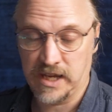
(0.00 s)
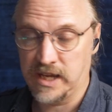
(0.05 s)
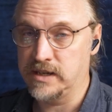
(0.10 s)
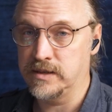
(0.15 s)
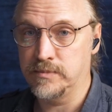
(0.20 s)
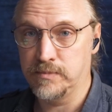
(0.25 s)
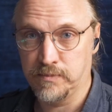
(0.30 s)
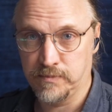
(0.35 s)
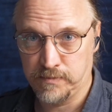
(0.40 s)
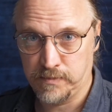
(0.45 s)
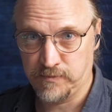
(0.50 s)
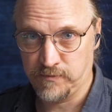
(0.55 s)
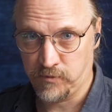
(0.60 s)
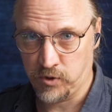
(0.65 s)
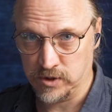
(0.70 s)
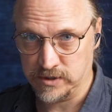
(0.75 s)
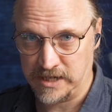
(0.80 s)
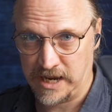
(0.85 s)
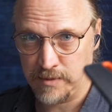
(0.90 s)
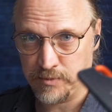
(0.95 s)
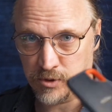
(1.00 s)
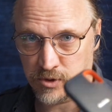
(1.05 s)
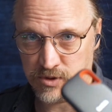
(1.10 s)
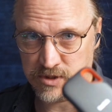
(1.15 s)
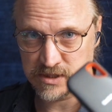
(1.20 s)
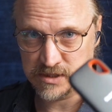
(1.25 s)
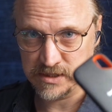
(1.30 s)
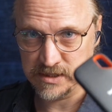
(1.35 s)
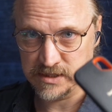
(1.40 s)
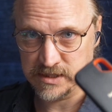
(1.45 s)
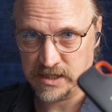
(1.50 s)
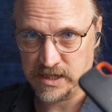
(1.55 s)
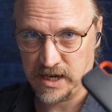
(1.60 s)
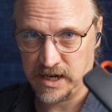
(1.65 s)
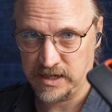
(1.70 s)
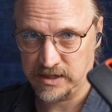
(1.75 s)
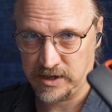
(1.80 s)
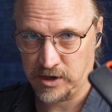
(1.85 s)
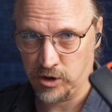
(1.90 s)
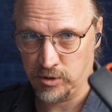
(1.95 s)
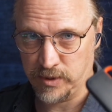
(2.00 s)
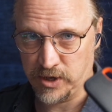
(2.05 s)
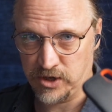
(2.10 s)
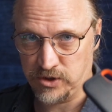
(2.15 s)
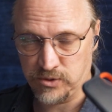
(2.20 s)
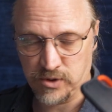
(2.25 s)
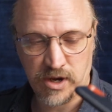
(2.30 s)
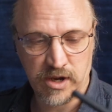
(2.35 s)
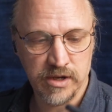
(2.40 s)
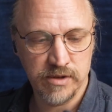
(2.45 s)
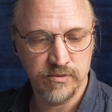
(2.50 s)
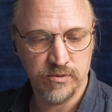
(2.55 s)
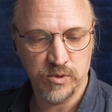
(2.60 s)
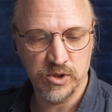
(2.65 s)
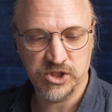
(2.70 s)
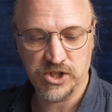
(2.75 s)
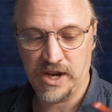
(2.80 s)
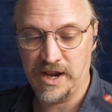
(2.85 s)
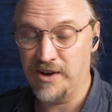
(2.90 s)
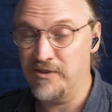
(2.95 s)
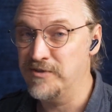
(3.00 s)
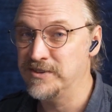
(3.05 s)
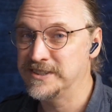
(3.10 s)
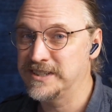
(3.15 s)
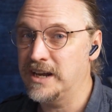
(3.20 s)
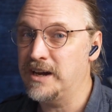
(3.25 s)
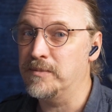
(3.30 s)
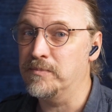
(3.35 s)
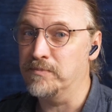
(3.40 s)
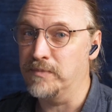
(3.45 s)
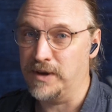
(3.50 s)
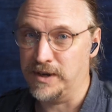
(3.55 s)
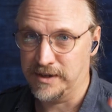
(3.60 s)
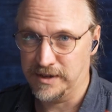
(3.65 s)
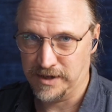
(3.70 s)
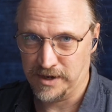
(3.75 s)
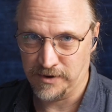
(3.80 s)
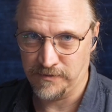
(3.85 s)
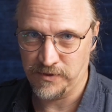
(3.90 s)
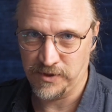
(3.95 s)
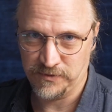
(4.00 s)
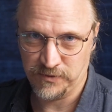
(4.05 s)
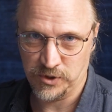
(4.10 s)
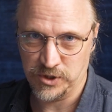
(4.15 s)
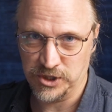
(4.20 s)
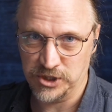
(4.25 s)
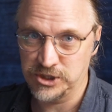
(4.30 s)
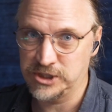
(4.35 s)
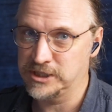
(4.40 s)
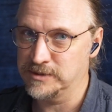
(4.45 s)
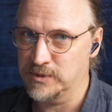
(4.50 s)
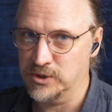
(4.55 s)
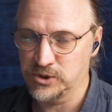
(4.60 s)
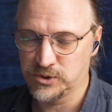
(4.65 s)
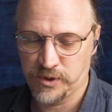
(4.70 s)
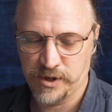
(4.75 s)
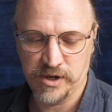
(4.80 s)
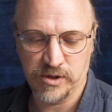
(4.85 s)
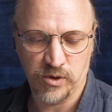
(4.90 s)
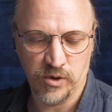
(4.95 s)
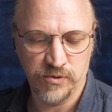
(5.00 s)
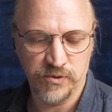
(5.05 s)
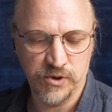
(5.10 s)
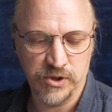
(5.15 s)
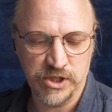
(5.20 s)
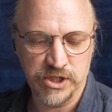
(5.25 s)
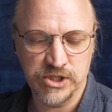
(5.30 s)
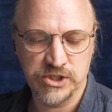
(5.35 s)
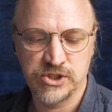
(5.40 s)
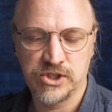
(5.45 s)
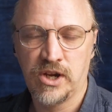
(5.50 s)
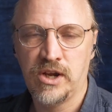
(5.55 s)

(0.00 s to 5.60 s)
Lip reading: And for example, this is an 8 terabyte drive, which I have some of the footage, the most critical footage,